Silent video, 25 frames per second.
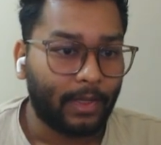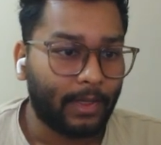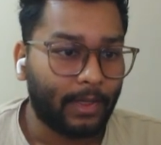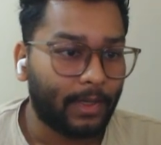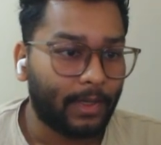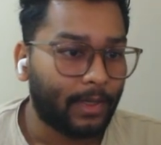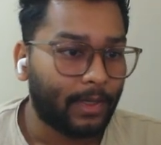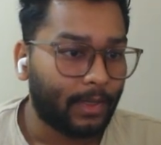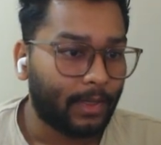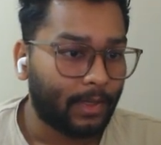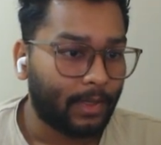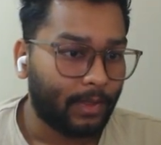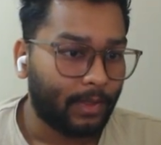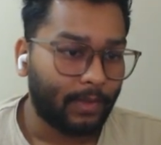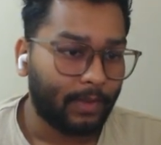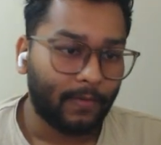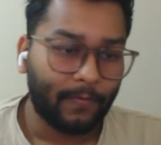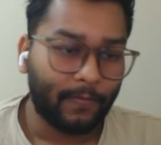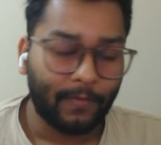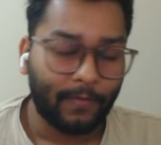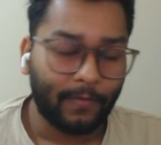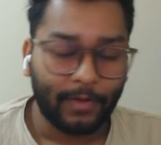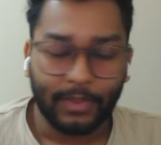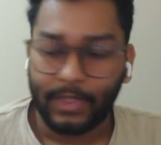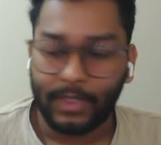and
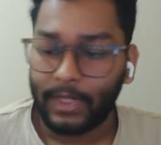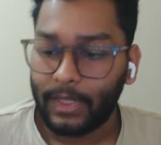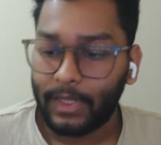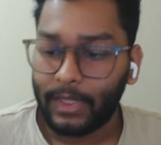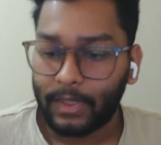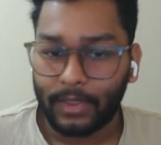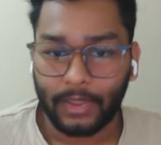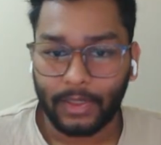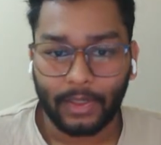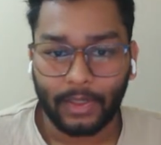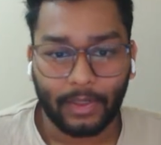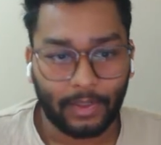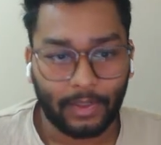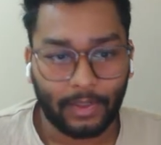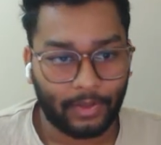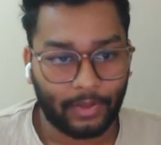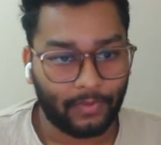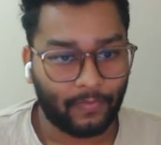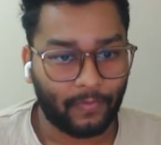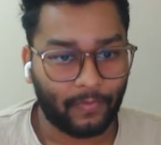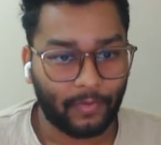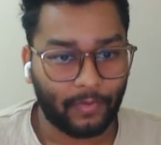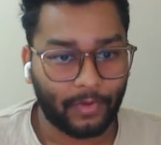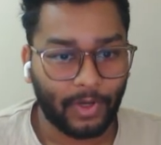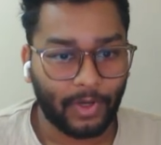the first link,
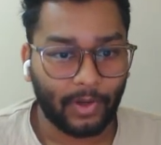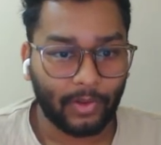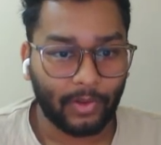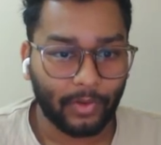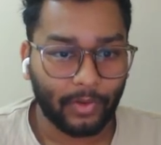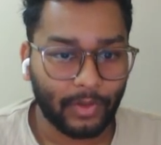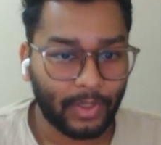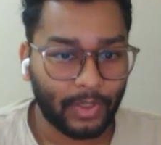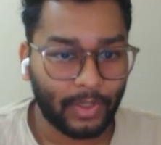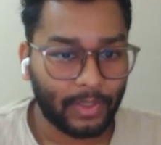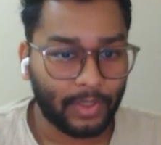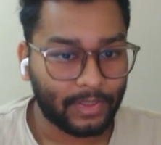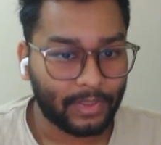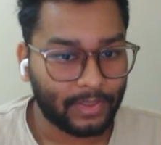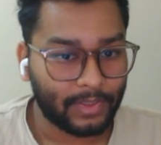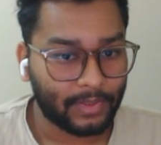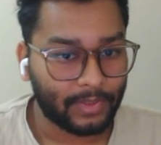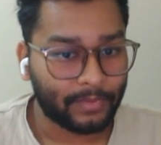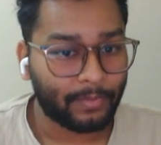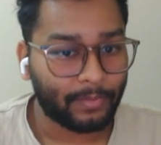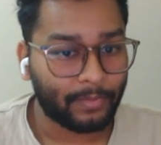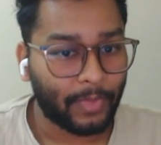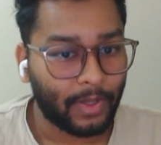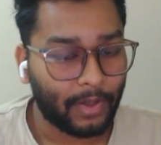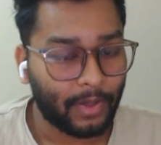if you download
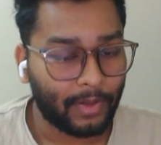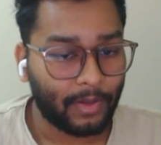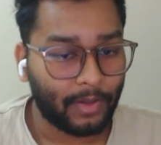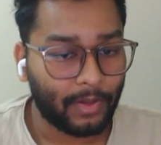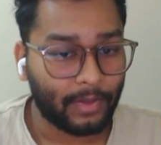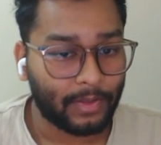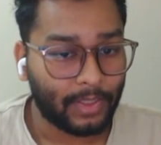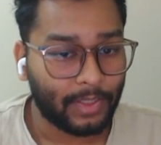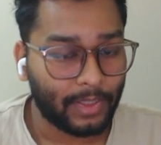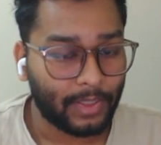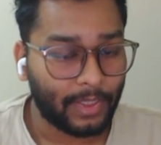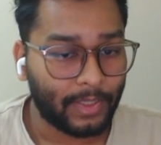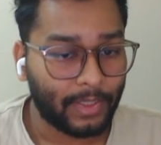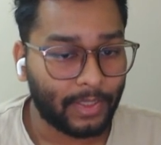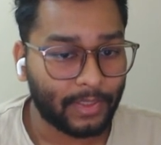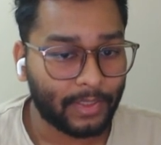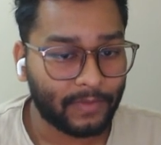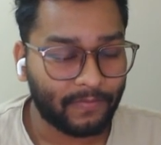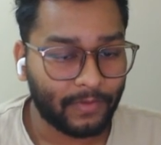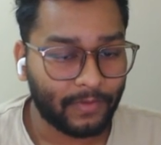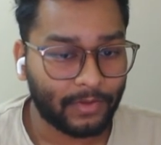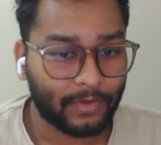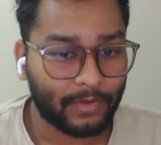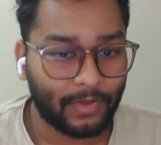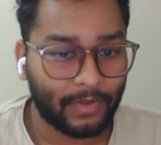it, this is the
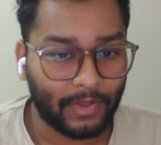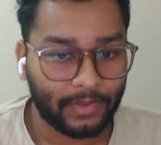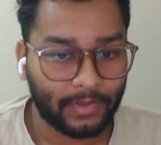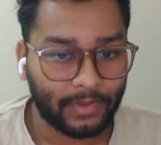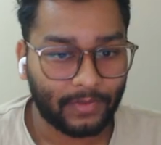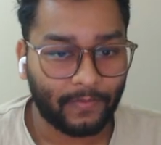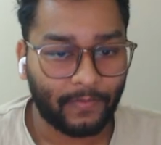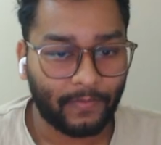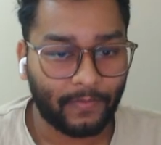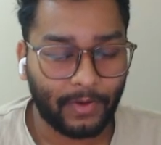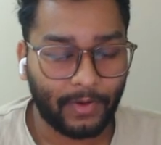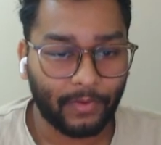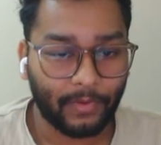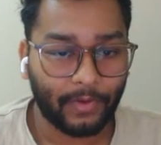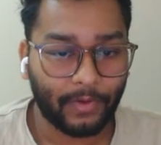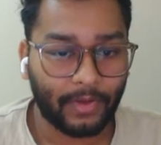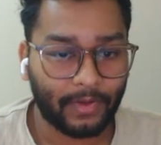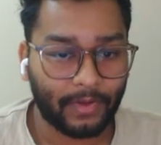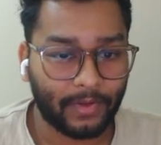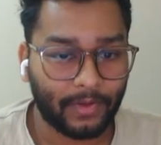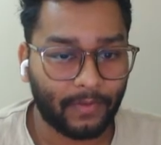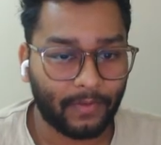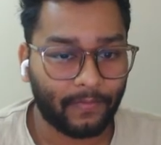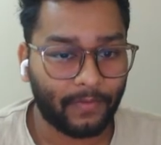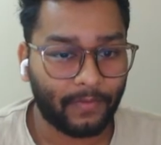latest version as of
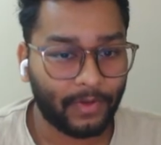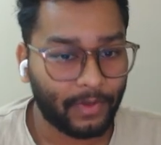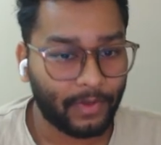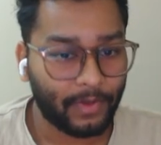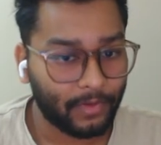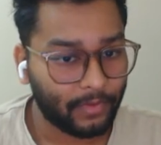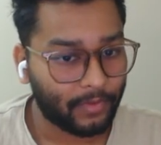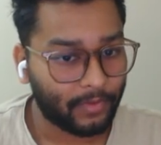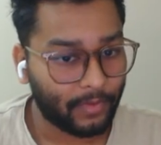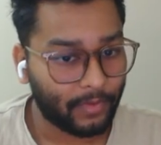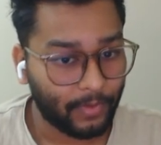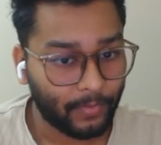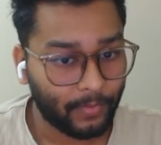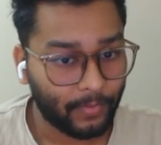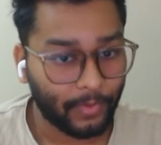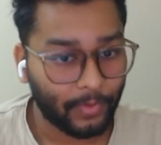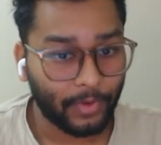recording the video,